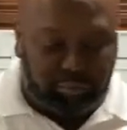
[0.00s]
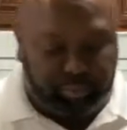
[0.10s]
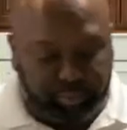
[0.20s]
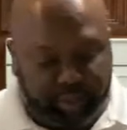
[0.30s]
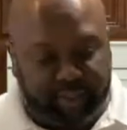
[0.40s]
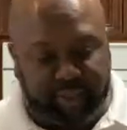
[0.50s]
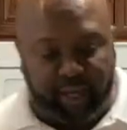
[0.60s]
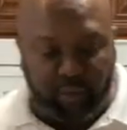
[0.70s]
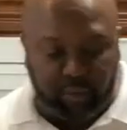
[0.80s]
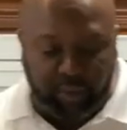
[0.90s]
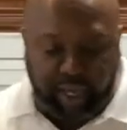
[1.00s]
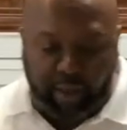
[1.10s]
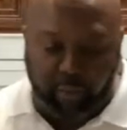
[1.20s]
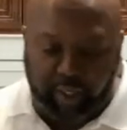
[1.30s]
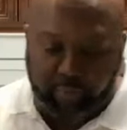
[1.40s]
breast, that how
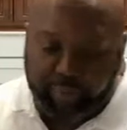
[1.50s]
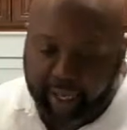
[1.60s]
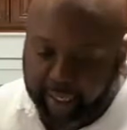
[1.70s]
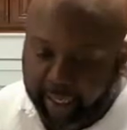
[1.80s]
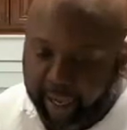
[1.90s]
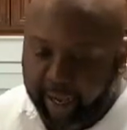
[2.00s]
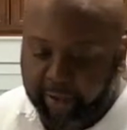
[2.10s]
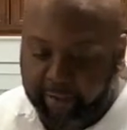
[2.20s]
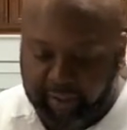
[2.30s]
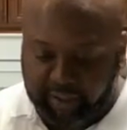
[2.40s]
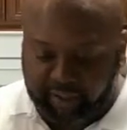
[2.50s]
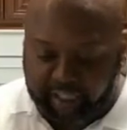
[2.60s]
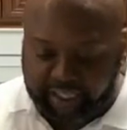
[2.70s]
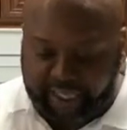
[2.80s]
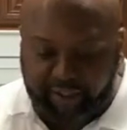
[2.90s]
we bang it out.
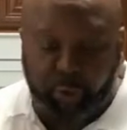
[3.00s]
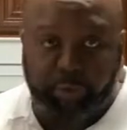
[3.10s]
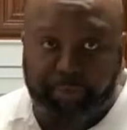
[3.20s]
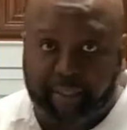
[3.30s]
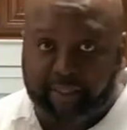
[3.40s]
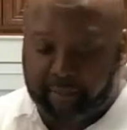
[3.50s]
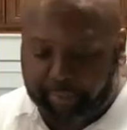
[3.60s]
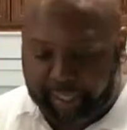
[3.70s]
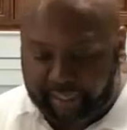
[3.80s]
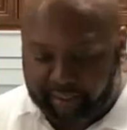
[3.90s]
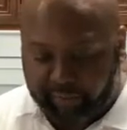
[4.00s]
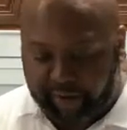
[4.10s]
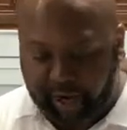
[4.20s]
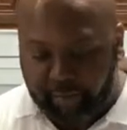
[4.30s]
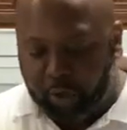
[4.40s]
Got 2 pieces of plastic
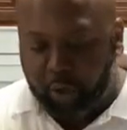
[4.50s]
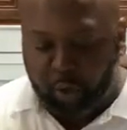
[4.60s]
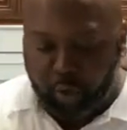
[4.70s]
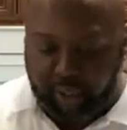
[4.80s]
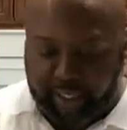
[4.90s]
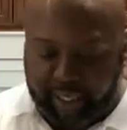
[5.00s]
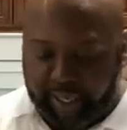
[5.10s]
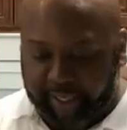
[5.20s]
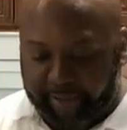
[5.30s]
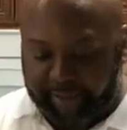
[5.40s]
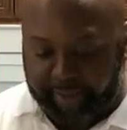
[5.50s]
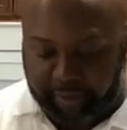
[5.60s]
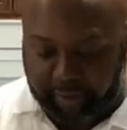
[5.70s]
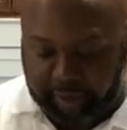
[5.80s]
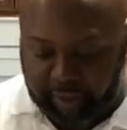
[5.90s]
wrap. One down.
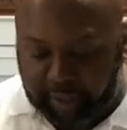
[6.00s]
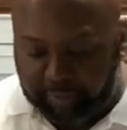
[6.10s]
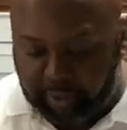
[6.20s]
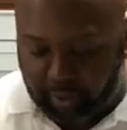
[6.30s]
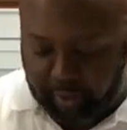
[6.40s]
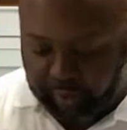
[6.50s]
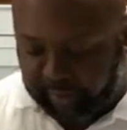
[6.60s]
Put one on